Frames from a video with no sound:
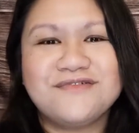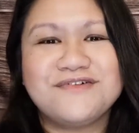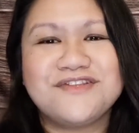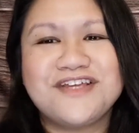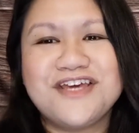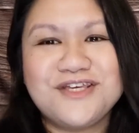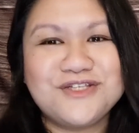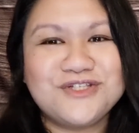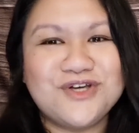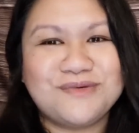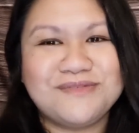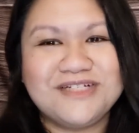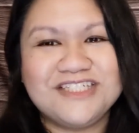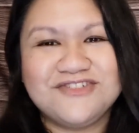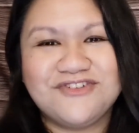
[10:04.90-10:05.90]
well, thank you
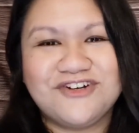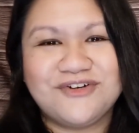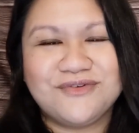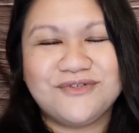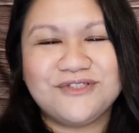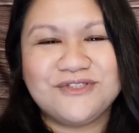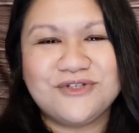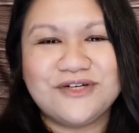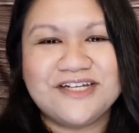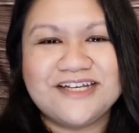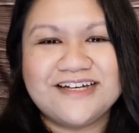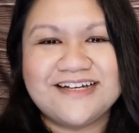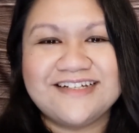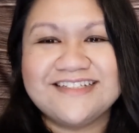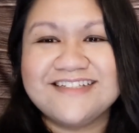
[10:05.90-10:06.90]
so much for
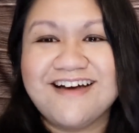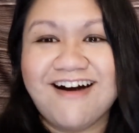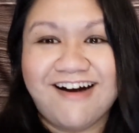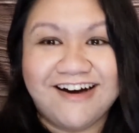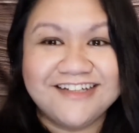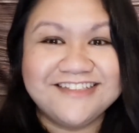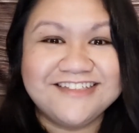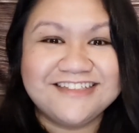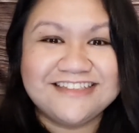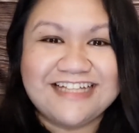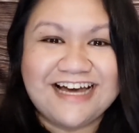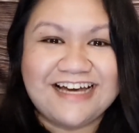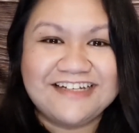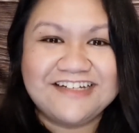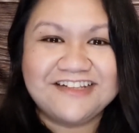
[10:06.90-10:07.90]
joining us
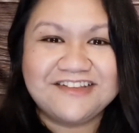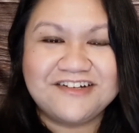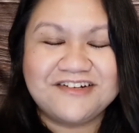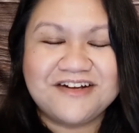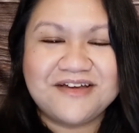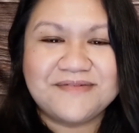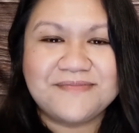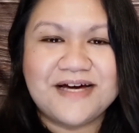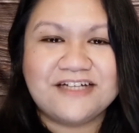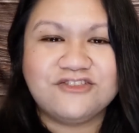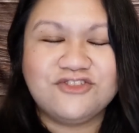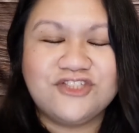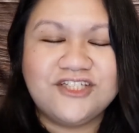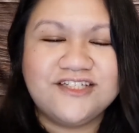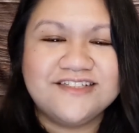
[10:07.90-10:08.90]
online and learning
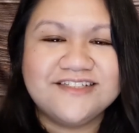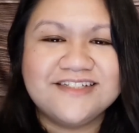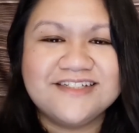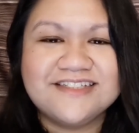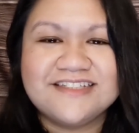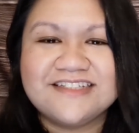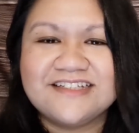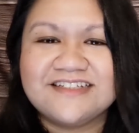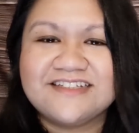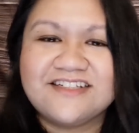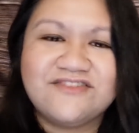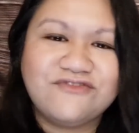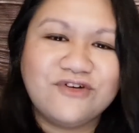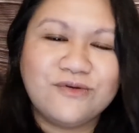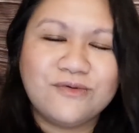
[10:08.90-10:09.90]
about Jesus and the
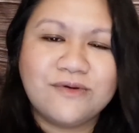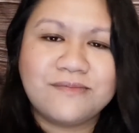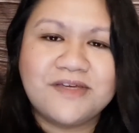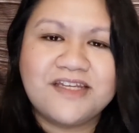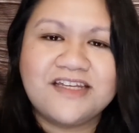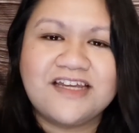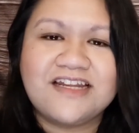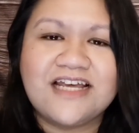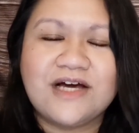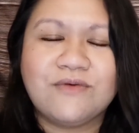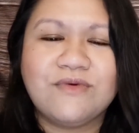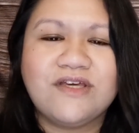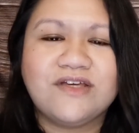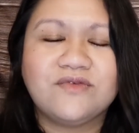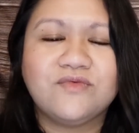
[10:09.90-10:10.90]
sinful woman and
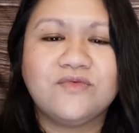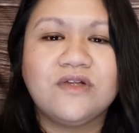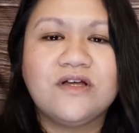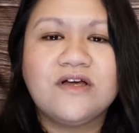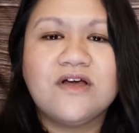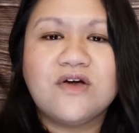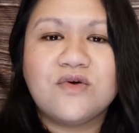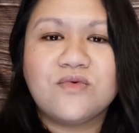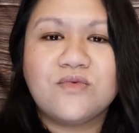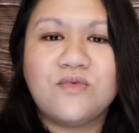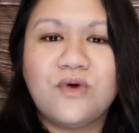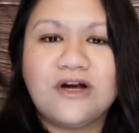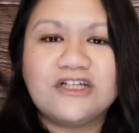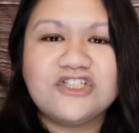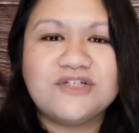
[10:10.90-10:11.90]
how we can
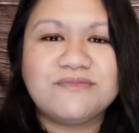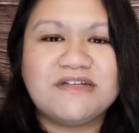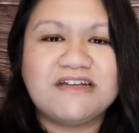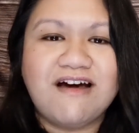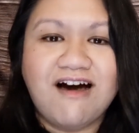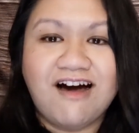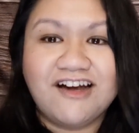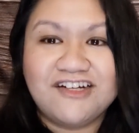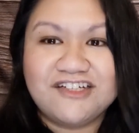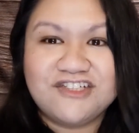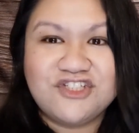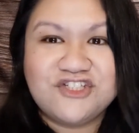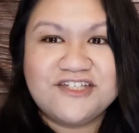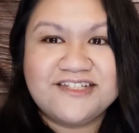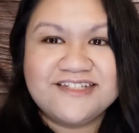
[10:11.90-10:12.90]
worship and
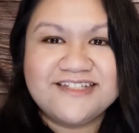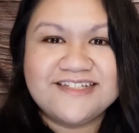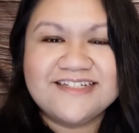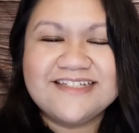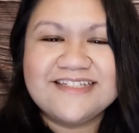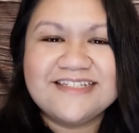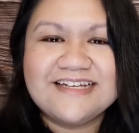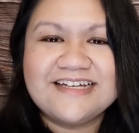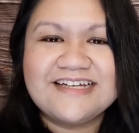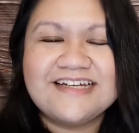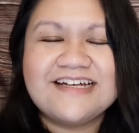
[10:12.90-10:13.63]
honor Jesus.